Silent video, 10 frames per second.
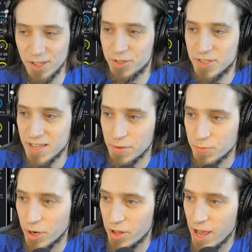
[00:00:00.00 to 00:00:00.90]
it also
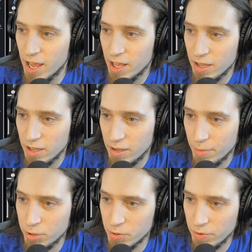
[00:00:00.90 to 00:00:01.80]
sounds weird,
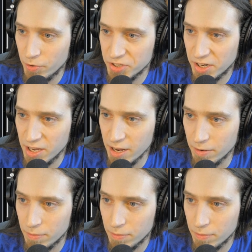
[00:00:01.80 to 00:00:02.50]
but you can reverse it.